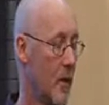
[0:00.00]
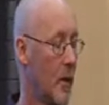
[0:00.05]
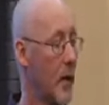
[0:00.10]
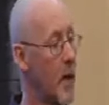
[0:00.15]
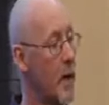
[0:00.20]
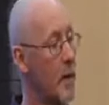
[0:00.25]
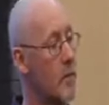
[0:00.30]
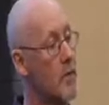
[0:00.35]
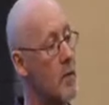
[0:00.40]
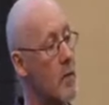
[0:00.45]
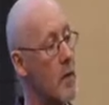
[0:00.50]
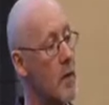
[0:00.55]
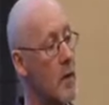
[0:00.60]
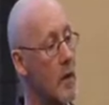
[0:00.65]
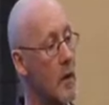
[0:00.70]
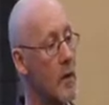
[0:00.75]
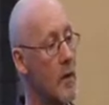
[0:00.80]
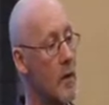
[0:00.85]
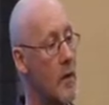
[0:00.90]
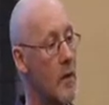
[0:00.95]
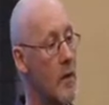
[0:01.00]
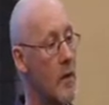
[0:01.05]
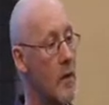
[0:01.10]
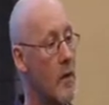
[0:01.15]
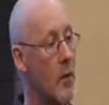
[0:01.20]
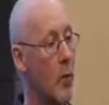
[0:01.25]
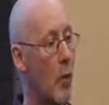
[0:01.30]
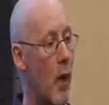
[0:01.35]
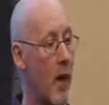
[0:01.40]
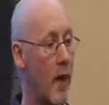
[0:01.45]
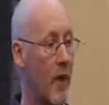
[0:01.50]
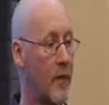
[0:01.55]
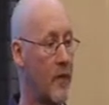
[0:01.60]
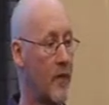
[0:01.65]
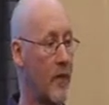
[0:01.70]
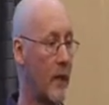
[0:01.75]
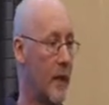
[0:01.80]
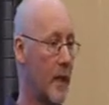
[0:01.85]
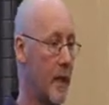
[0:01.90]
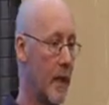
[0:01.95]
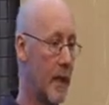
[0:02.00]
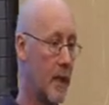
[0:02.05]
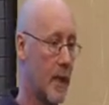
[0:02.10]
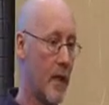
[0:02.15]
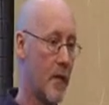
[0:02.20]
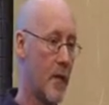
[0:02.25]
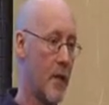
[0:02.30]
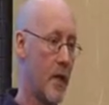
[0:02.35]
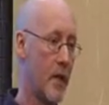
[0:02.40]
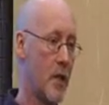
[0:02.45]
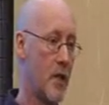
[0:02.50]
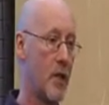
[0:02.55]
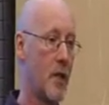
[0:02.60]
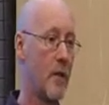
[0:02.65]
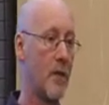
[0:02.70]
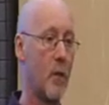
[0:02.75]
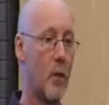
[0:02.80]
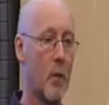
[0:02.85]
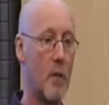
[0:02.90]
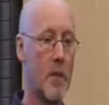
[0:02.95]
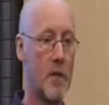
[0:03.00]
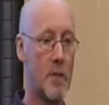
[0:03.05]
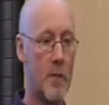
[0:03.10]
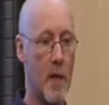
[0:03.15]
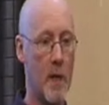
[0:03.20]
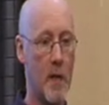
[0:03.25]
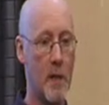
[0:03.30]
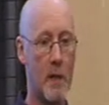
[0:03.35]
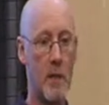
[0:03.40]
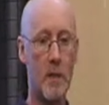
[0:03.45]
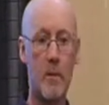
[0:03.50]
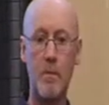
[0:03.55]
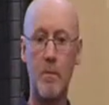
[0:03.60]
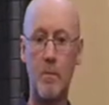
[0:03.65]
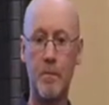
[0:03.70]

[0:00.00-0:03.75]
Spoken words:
Okay? What is the legal definition of the word demand?